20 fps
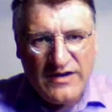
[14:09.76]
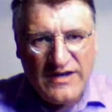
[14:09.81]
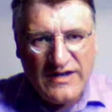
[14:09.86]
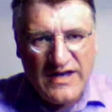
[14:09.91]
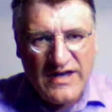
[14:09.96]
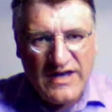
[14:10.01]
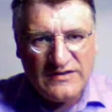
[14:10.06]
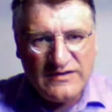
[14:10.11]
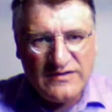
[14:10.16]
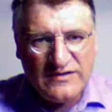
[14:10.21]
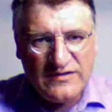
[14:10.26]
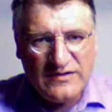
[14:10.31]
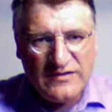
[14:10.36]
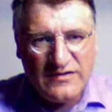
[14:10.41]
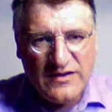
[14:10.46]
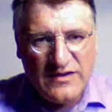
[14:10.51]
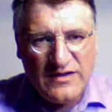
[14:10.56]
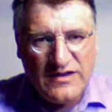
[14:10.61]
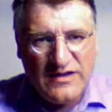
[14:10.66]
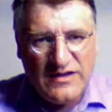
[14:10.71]

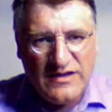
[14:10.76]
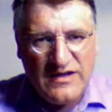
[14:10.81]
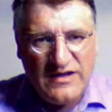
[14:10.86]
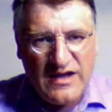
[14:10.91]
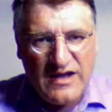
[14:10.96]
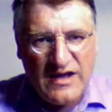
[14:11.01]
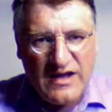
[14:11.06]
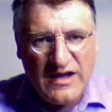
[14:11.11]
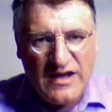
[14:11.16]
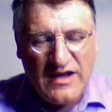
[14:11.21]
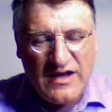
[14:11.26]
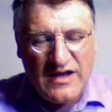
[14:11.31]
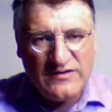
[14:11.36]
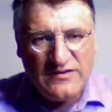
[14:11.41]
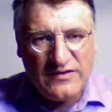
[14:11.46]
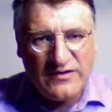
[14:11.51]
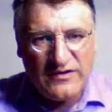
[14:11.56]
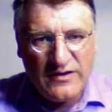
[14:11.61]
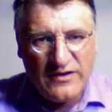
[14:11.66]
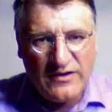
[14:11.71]
get the
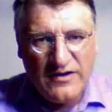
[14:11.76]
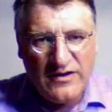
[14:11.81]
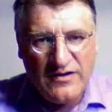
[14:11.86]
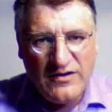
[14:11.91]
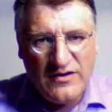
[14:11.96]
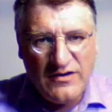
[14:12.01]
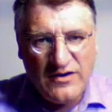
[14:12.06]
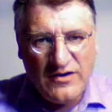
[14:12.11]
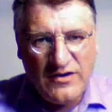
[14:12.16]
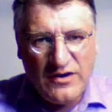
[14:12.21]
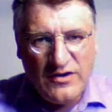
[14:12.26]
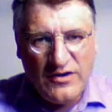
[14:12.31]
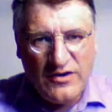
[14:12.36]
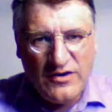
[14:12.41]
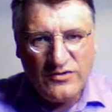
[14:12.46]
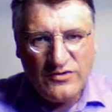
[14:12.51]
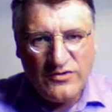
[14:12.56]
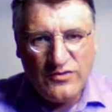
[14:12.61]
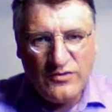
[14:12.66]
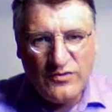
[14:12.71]
answer
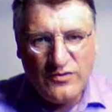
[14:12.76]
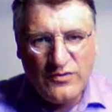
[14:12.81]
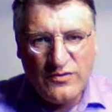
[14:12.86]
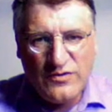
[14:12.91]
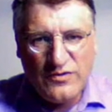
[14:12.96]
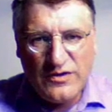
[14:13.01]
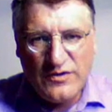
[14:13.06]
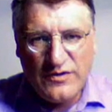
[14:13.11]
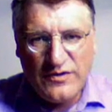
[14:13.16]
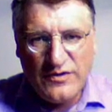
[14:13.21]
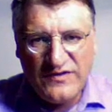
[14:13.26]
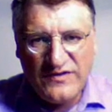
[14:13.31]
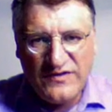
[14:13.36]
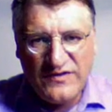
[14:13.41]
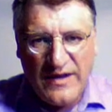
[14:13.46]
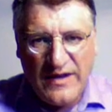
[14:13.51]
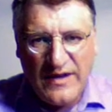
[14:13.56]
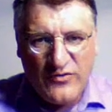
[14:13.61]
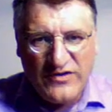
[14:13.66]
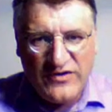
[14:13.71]
to the
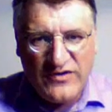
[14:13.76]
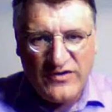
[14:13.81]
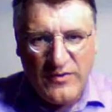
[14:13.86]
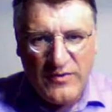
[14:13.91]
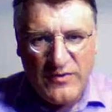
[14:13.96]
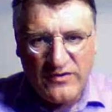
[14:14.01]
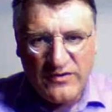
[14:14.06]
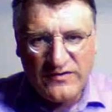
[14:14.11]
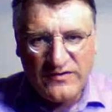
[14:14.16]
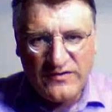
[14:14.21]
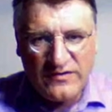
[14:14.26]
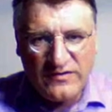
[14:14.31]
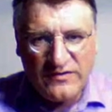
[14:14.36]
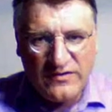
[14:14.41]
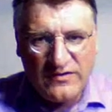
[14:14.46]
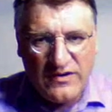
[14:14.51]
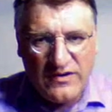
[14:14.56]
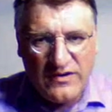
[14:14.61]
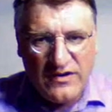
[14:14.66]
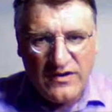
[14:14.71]
step response,
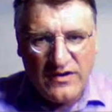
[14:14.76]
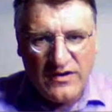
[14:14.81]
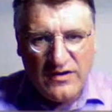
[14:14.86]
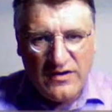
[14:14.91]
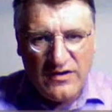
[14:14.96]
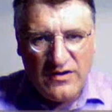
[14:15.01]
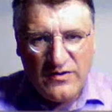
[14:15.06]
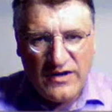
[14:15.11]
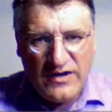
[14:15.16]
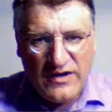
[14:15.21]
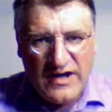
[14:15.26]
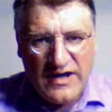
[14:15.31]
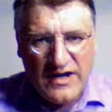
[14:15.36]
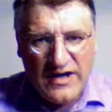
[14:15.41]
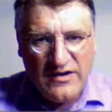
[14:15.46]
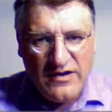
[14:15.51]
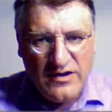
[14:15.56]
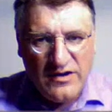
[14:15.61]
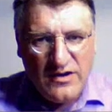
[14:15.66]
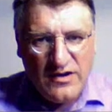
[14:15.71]

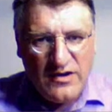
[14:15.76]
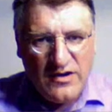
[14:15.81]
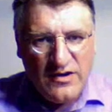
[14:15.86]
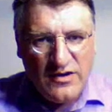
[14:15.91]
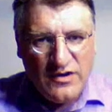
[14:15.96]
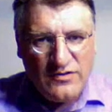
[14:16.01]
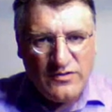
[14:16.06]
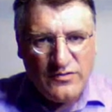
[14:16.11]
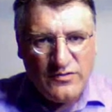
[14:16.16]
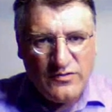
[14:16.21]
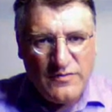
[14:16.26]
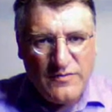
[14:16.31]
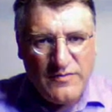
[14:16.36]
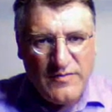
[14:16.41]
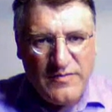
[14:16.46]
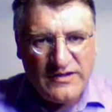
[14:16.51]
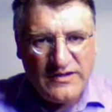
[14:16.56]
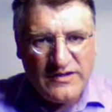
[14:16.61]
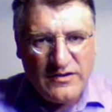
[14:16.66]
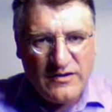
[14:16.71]
okay, to the
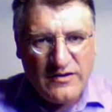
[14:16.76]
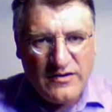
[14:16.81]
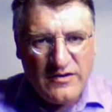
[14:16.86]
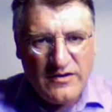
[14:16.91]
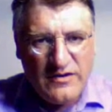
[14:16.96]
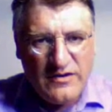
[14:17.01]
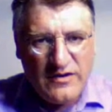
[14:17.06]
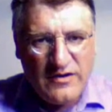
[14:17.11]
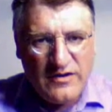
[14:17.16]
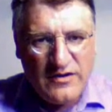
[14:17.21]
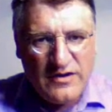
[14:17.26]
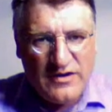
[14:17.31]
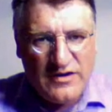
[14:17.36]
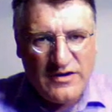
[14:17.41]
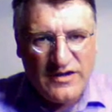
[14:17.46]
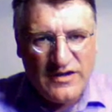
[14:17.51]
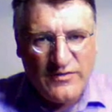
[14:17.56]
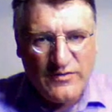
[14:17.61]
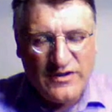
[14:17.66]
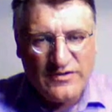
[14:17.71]
particular
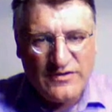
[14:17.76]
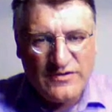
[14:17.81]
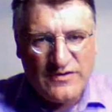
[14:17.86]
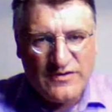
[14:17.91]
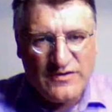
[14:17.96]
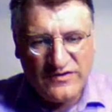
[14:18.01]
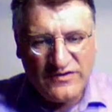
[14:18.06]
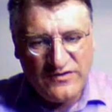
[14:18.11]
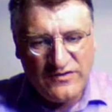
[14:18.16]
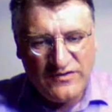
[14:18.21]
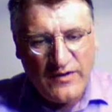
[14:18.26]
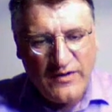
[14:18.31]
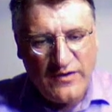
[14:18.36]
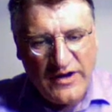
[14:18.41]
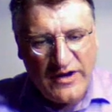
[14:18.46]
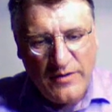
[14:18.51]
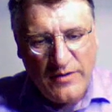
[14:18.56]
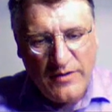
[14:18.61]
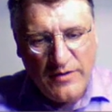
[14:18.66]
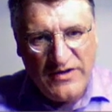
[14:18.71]
thing we're interested in. So
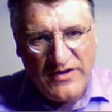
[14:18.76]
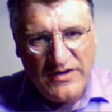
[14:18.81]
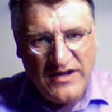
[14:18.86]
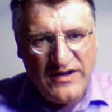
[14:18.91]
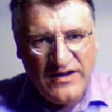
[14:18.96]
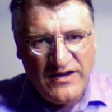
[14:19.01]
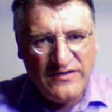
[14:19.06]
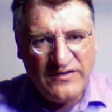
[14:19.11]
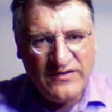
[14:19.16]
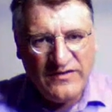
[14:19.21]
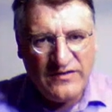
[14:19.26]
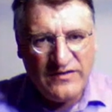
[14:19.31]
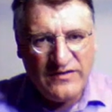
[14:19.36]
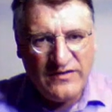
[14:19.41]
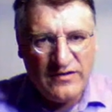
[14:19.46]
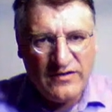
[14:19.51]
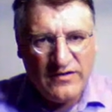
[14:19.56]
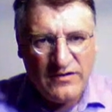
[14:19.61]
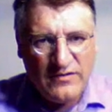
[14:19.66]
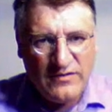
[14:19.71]
I copy this,
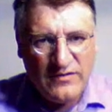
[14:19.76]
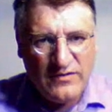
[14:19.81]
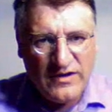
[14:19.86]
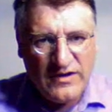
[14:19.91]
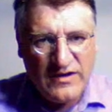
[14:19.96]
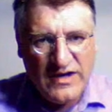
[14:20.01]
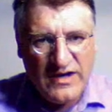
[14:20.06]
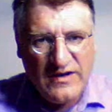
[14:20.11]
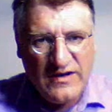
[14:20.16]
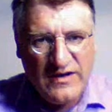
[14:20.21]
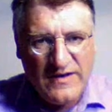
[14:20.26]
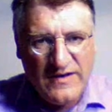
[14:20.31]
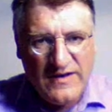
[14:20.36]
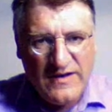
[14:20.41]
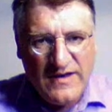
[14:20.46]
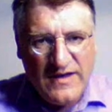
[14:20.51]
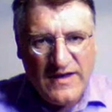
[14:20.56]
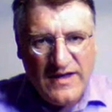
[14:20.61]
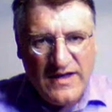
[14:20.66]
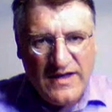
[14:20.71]
okay,
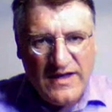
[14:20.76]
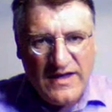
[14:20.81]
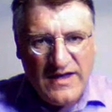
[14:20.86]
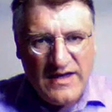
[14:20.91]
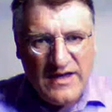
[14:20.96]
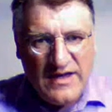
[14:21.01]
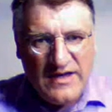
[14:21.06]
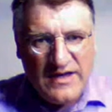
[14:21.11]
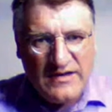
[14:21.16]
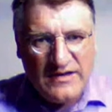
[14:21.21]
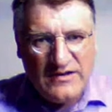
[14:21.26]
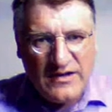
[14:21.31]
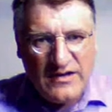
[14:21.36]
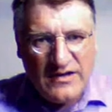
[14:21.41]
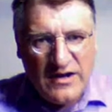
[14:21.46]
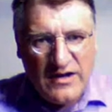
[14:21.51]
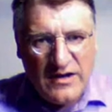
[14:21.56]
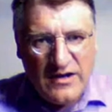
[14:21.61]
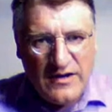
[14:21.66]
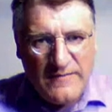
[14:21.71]
and
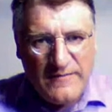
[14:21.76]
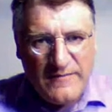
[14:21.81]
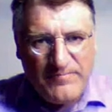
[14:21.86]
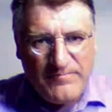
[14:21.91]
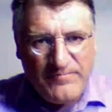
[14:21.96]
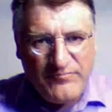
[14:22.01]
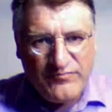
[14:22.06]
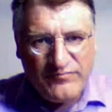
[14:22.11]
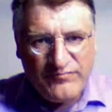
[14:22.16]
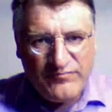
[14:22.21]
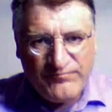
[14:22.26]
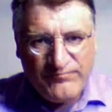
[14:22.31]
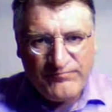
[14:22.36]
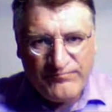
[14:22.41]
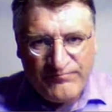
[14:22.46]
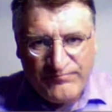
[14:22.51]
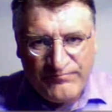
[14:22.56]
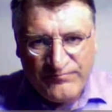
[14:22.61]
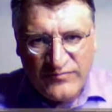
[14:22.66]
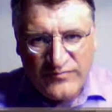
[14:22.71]

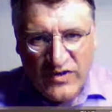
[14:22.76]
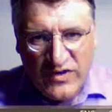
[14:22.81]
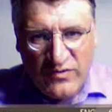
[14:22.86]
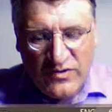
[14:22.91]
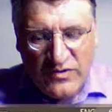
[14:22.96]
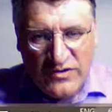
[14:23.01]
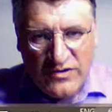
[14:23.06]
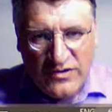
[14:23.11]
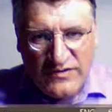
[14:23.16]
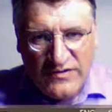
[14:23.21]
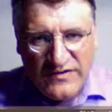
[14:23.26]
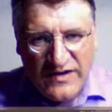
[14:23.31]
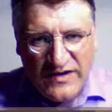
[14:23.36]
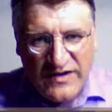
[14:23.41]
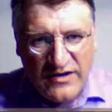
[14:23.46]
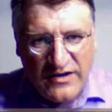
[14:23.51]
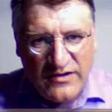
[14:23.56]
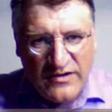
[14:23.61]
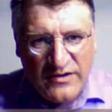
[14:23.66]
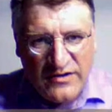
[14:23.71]
hold on a
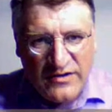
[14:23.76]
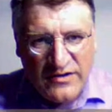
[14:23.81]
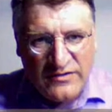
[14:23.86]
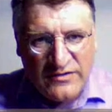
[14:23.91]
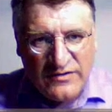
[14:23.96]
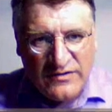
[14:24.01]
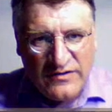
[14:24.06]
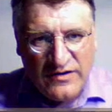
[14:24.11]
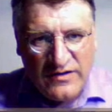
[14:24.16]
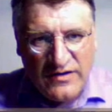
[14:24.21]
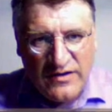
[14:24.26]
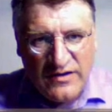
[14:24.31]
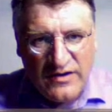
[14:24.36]
second.